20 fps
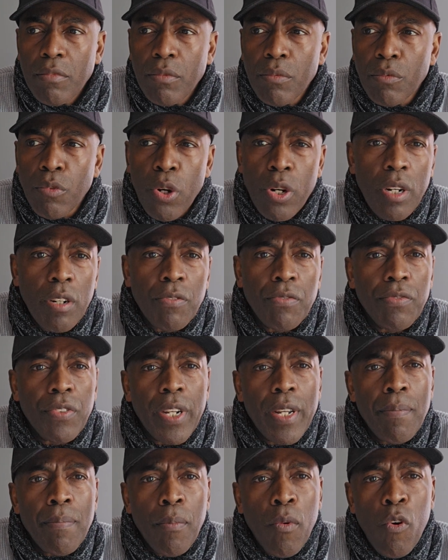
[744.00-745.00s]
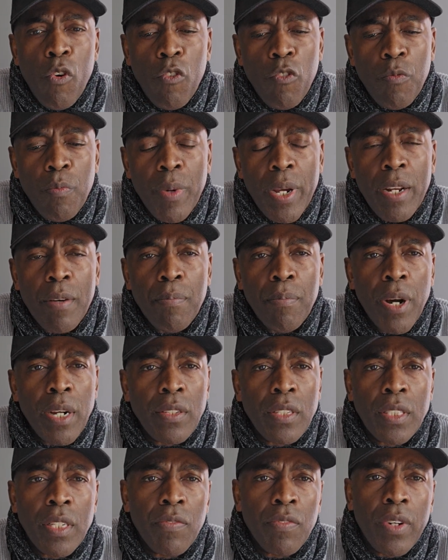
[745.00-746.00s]
word of faith movement,
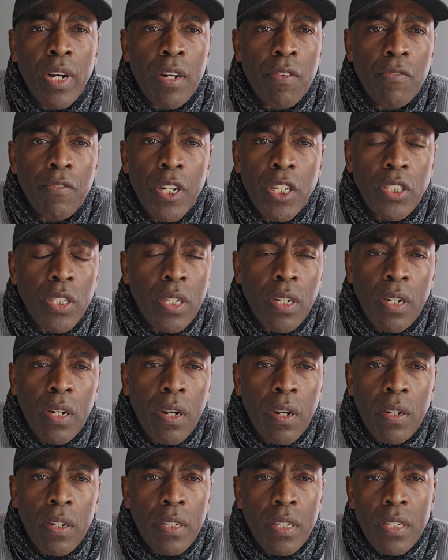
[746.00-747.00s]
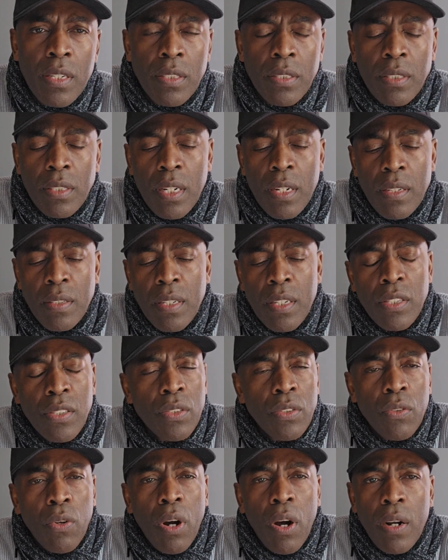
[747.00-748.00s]
positive confession, and all of these things.
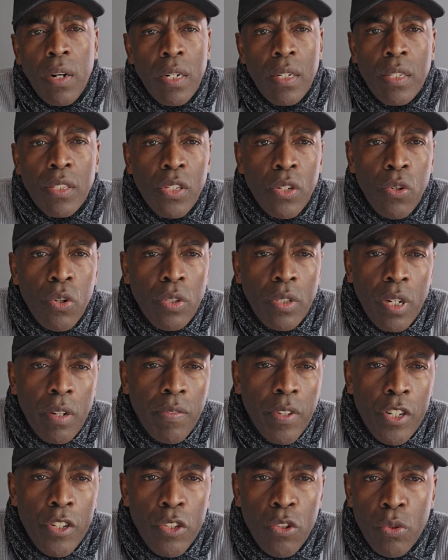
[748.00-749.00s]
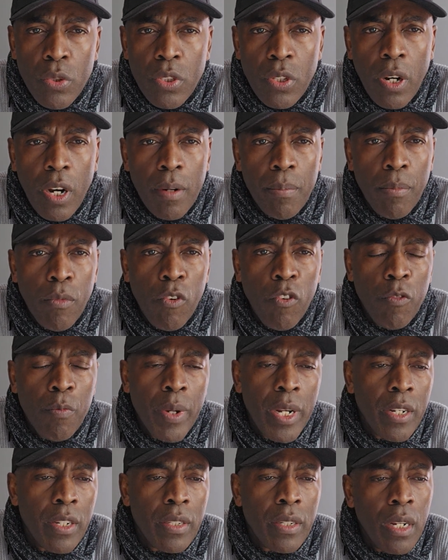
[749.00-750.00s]
This all of this growth off the New Thought
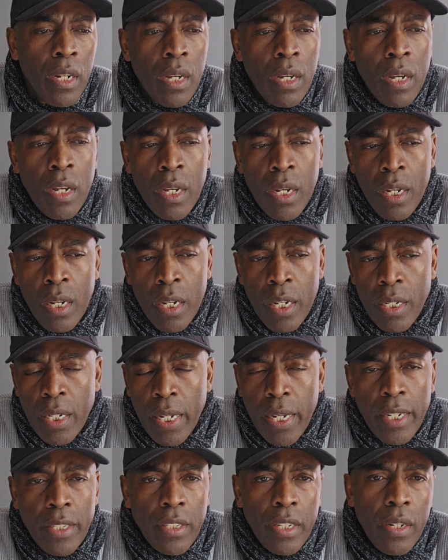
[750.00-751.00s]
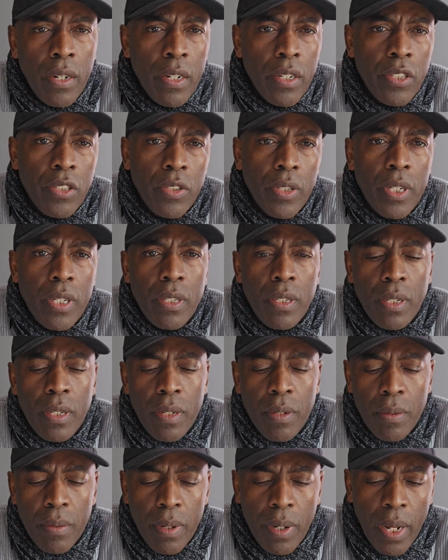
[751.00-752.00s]
movement in the 1800,
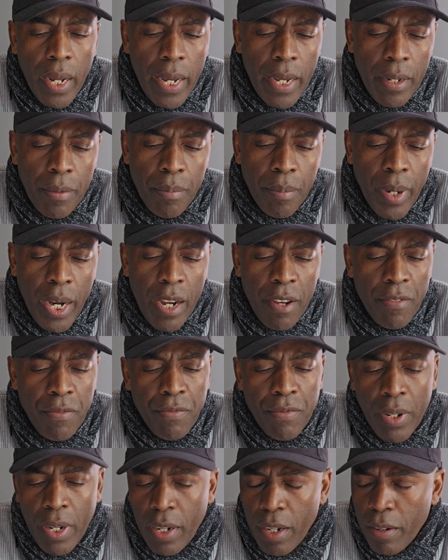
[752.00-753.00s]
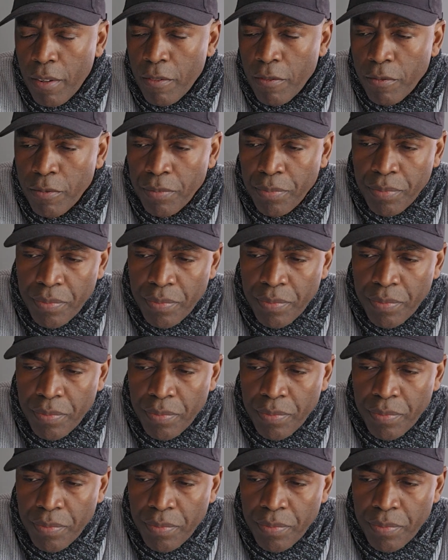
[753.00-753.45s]
like by um,